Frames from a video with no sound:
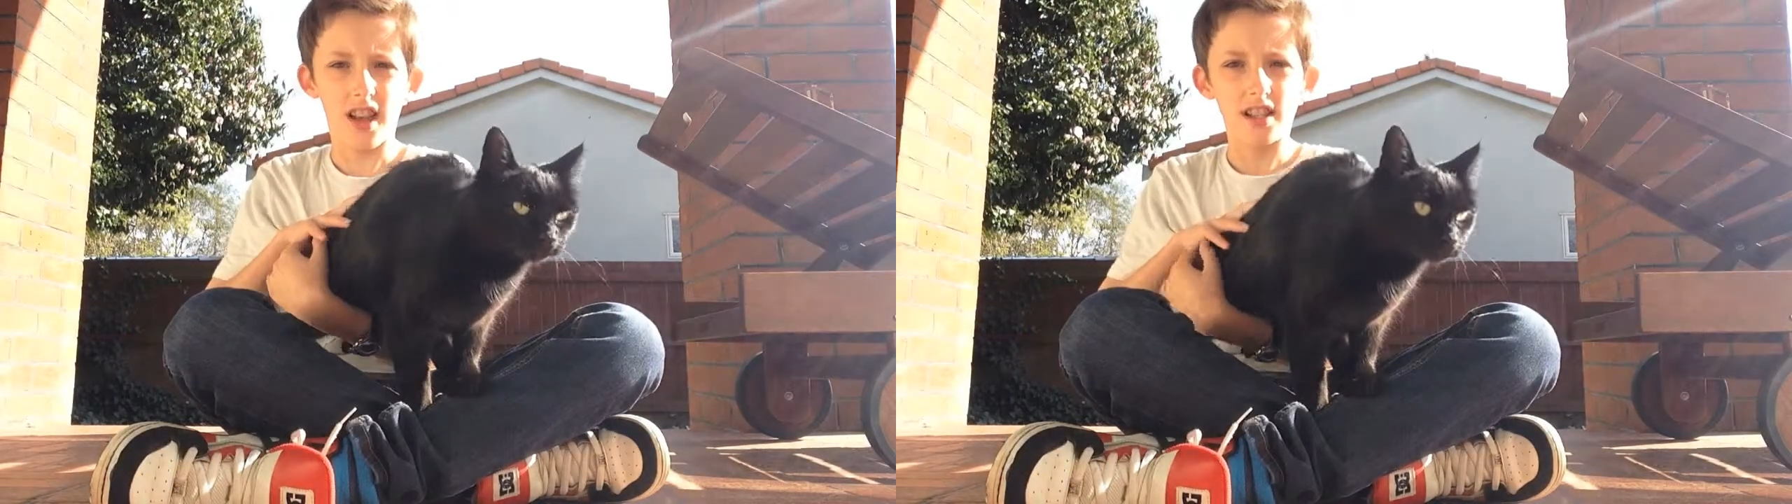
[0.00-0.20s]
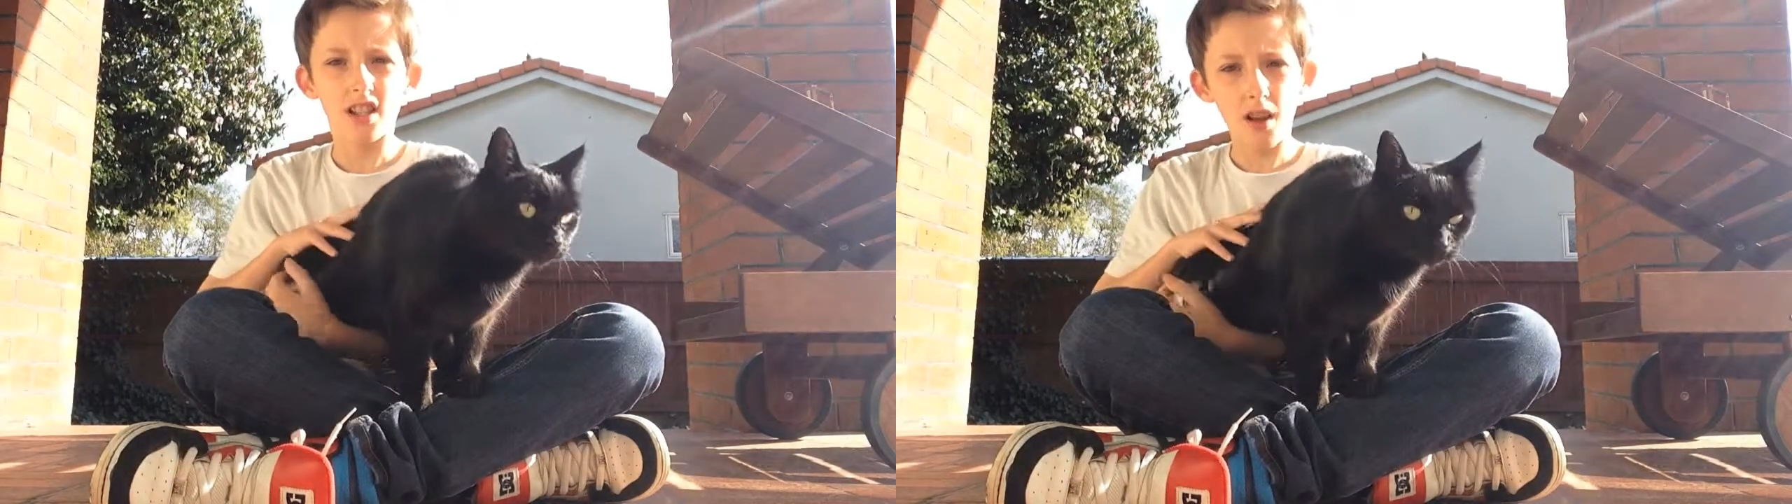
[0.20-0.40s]

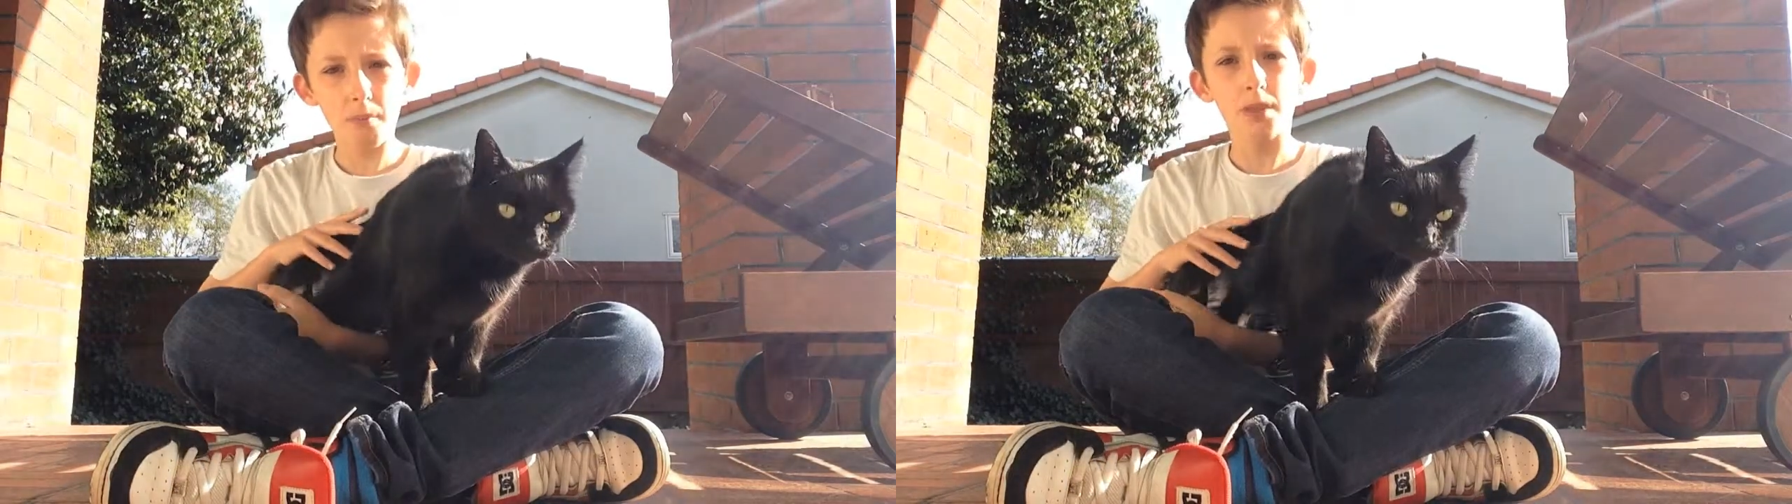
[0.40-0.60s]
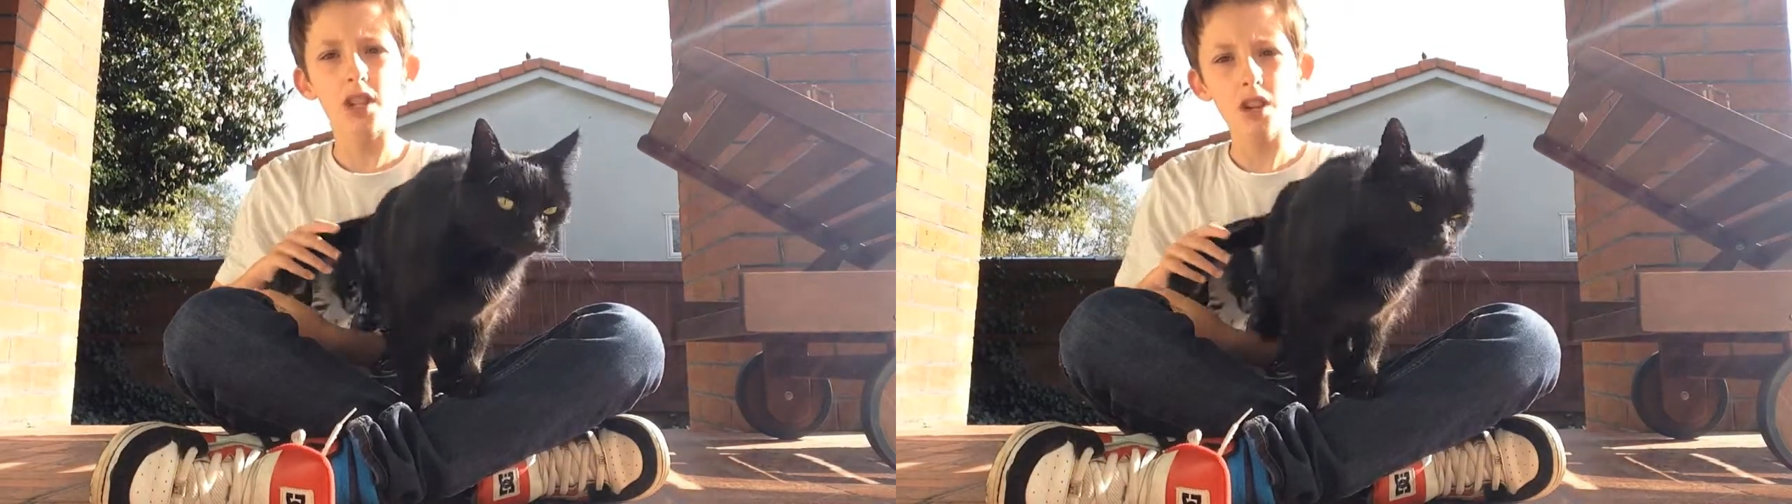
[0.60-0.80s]
and
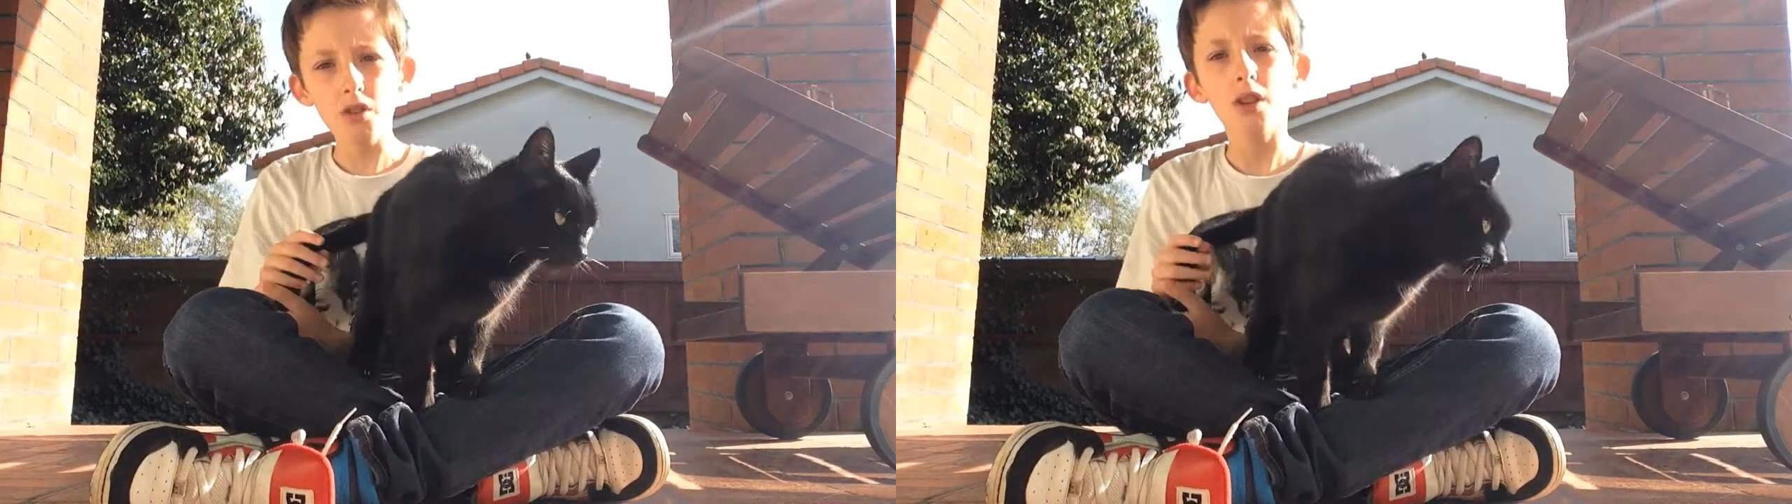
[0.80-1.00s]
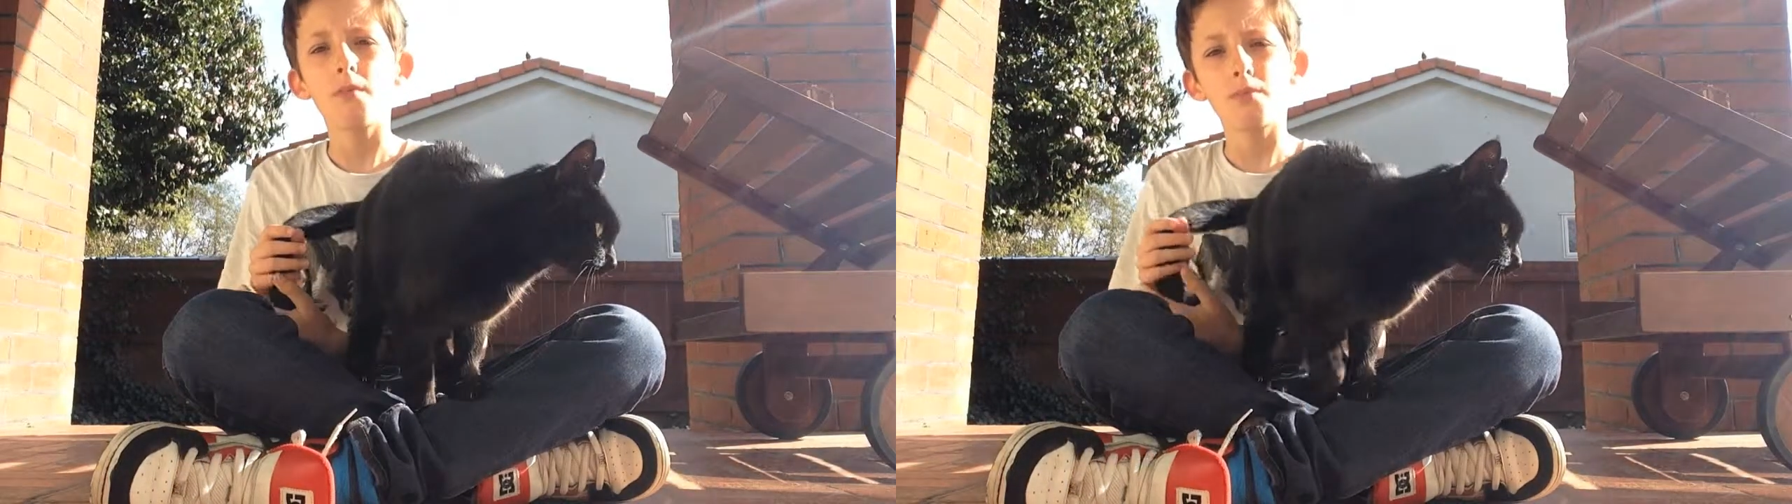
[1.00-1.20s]
some
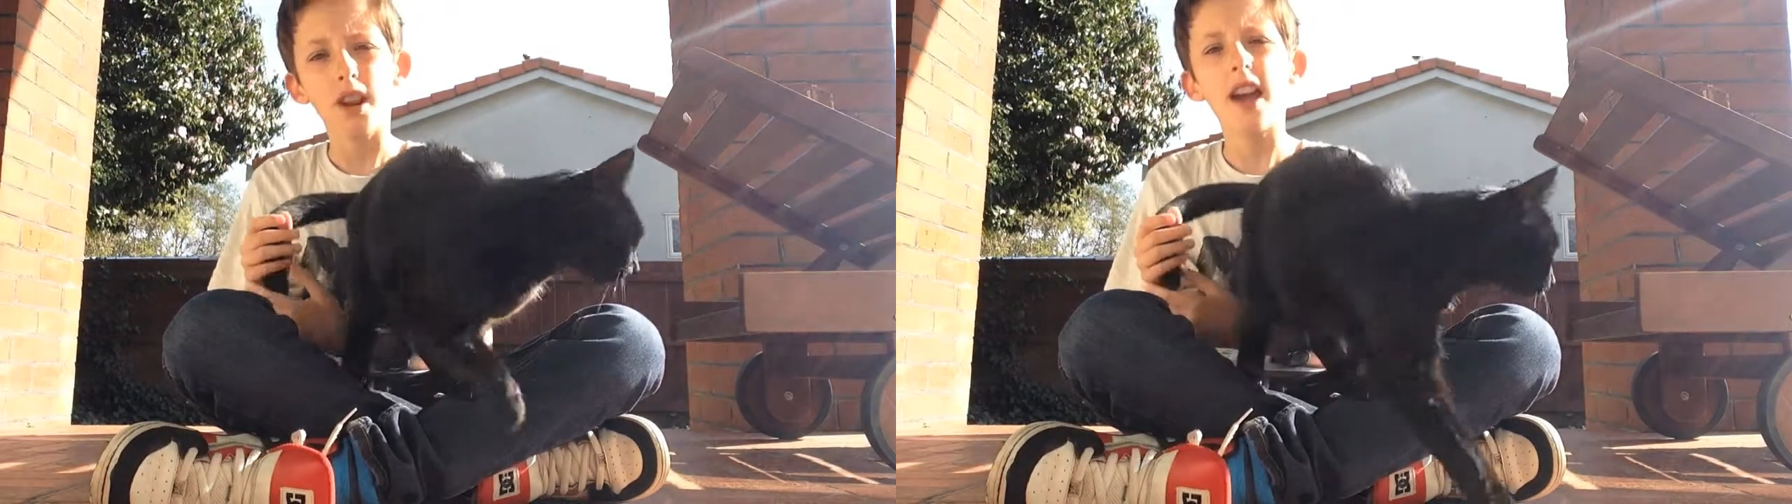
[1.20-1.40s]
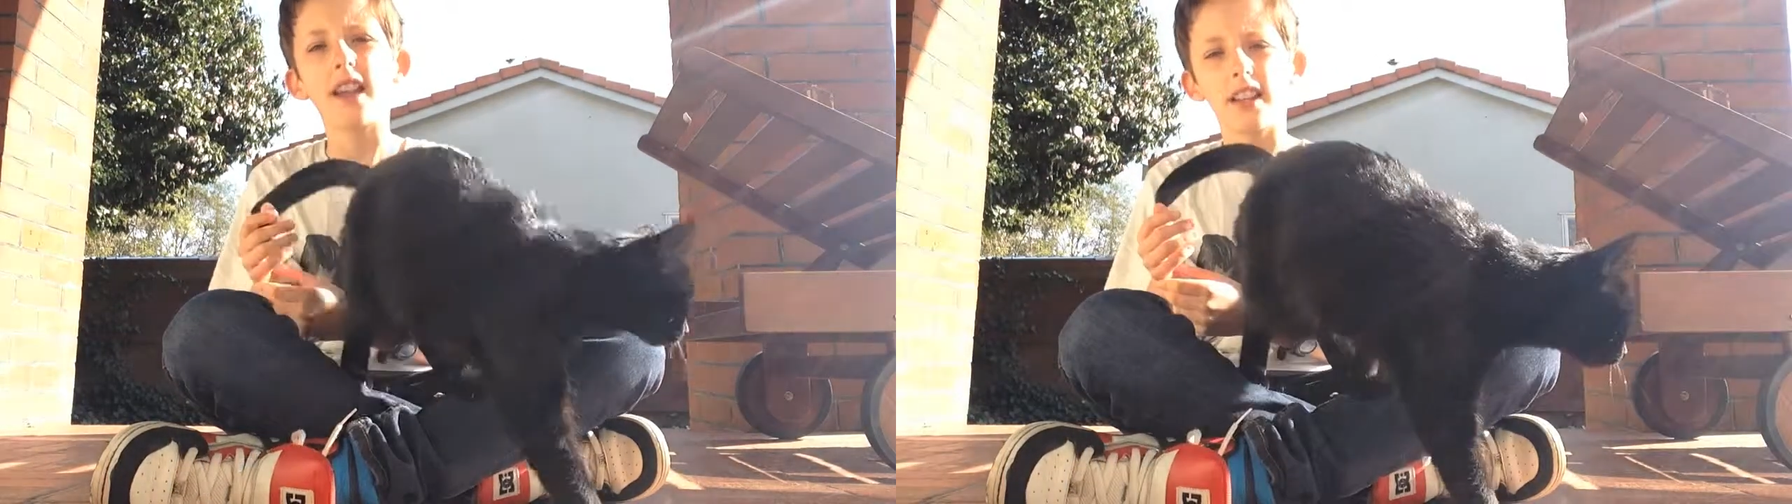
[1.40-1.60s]
do
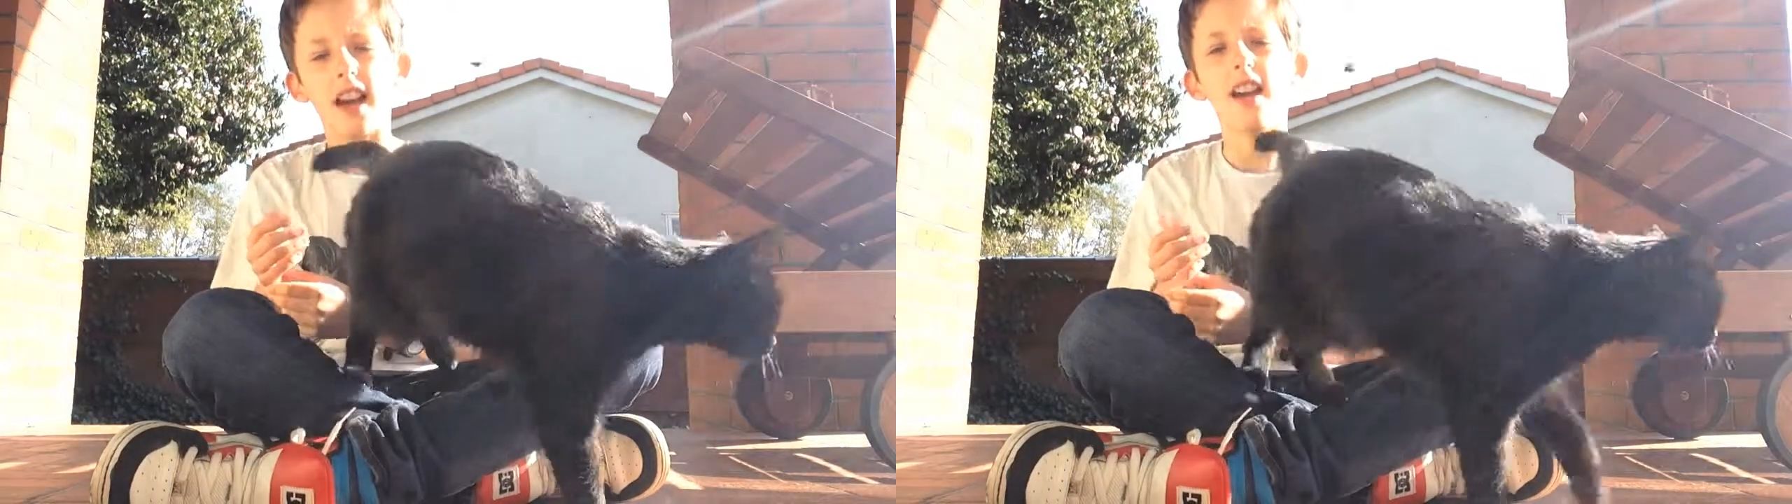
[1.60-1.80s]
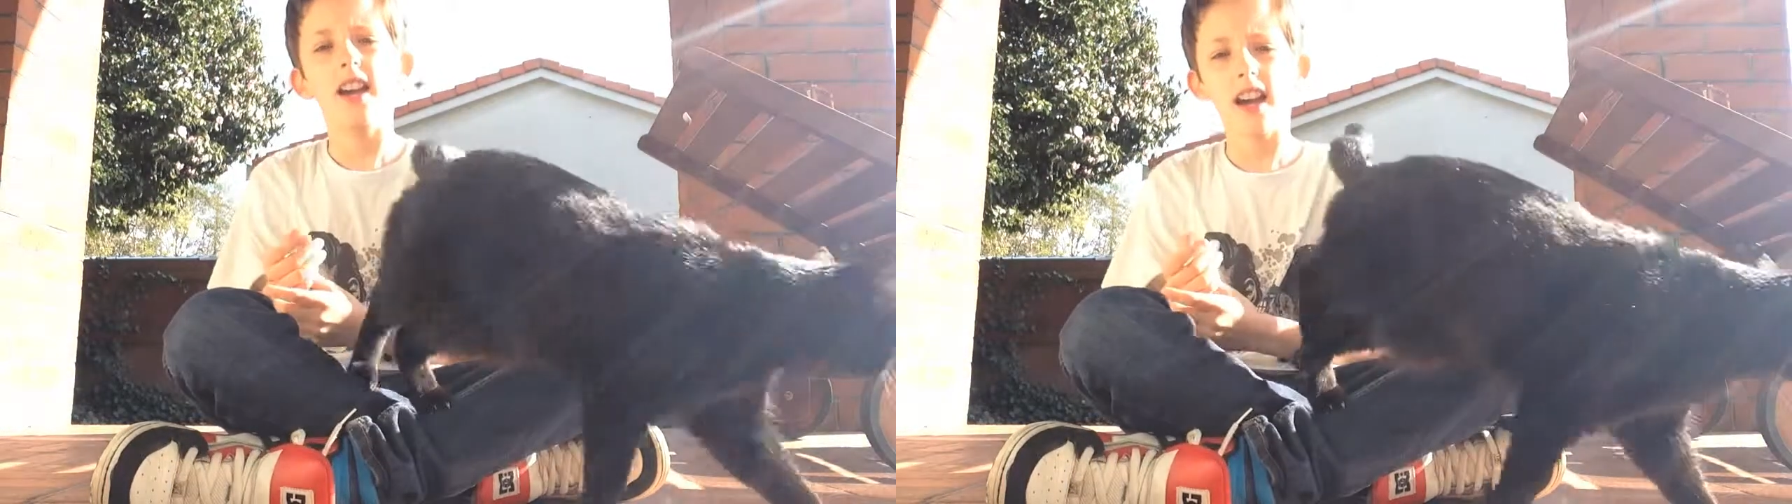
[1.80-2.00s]
complain
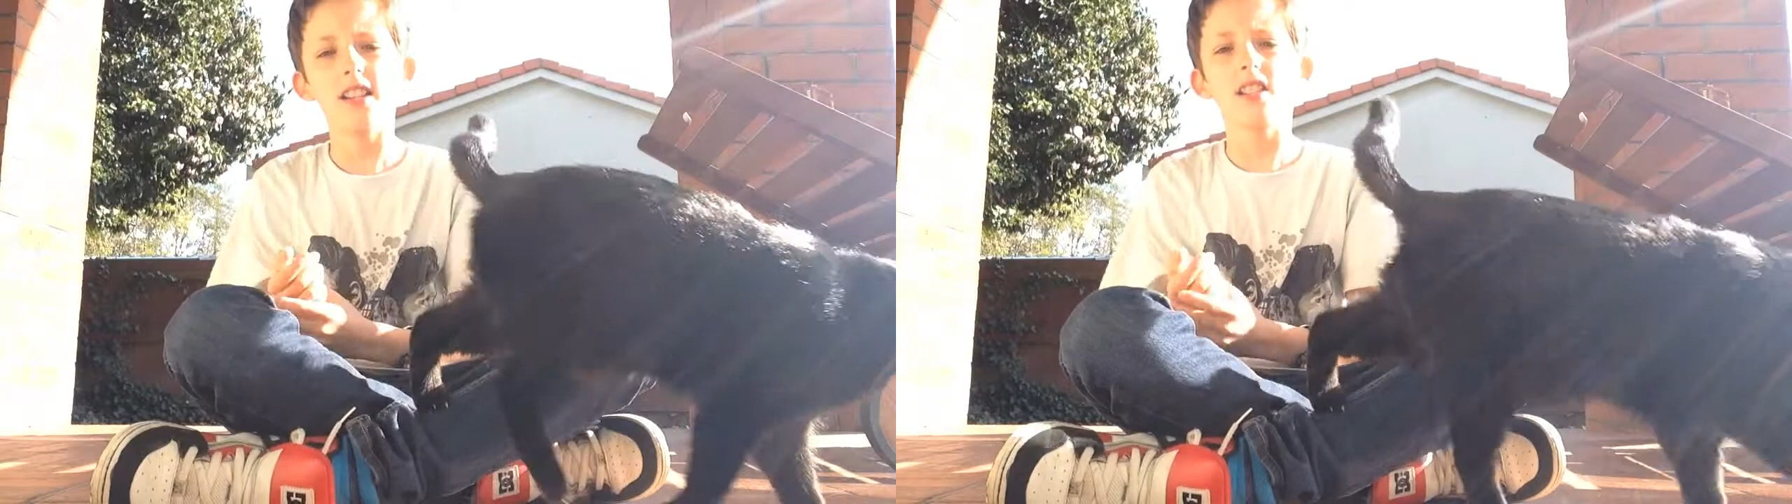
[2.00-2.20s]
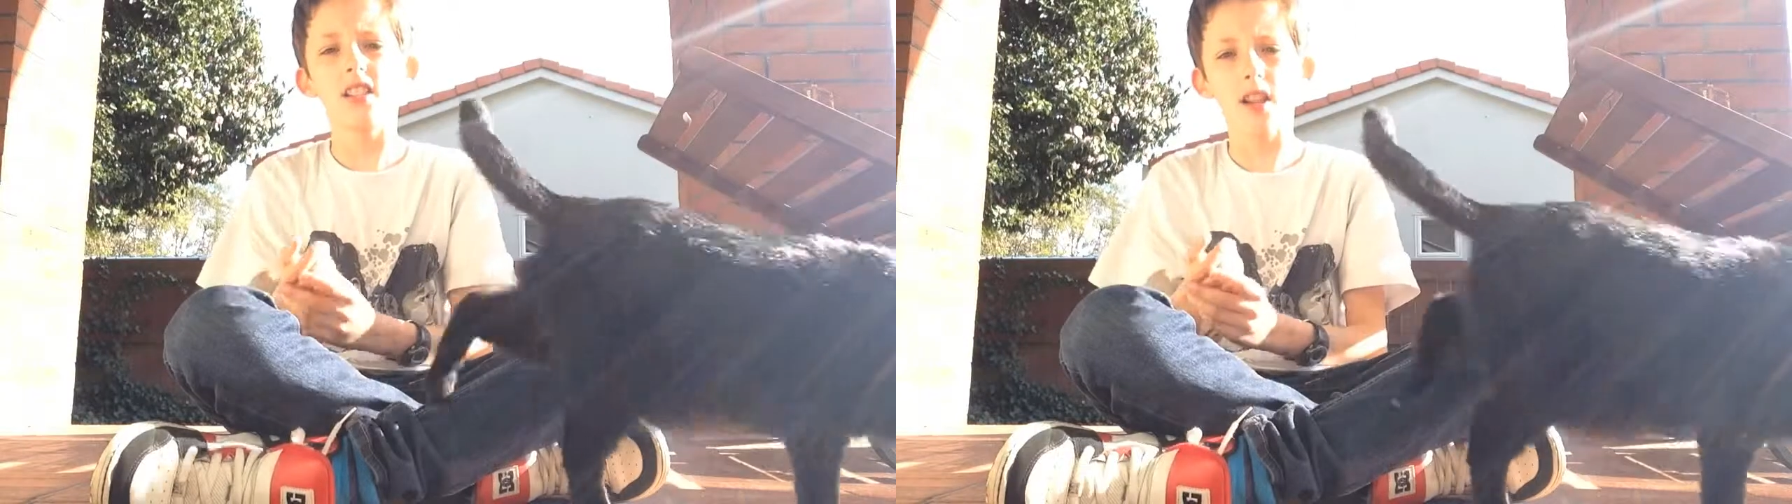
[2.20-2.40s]
that it has